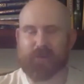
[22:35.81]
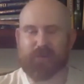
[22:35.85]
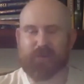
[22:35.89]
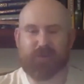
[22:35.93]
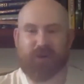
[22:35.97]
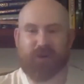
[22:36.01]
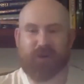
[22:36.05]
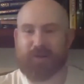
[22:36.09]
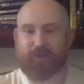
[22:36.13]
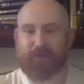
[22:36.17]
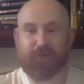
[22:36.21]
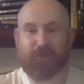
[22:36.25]
it's
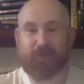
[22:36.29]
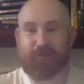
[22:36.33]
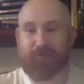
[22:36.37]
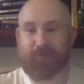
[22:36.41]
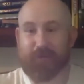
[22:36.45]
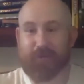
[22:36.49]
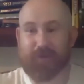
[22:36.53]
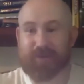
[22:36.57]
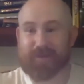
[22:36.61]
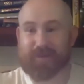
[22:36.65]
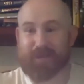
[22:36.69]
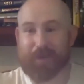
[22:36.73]
great for a
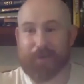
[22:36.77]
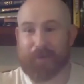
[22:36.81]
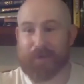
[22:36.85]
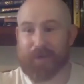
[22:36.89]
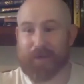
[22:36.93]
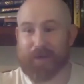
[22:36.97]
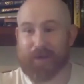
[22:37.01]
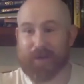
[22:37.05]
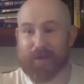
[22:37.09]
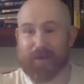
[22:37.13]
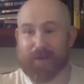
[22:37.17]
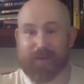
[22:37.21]
fun
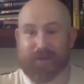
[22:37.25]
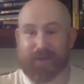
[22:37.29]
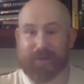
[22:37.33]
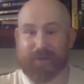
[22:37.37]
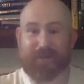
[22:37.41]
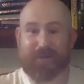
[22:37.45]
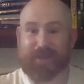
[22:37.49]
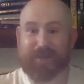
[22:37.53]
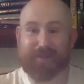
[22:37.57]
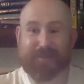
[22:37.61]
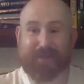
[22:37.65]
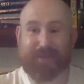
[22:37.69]
seminar,
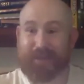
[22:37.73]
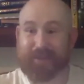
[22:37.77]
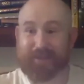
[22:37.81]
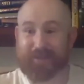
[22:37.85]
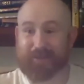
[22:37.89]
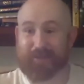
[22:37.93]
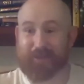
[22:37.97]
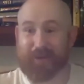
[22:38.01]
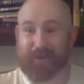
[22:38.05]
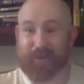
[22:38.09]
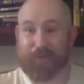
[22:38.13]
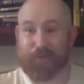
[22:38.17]
that's
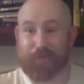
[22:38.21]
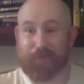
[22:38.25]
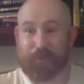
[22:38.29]
great.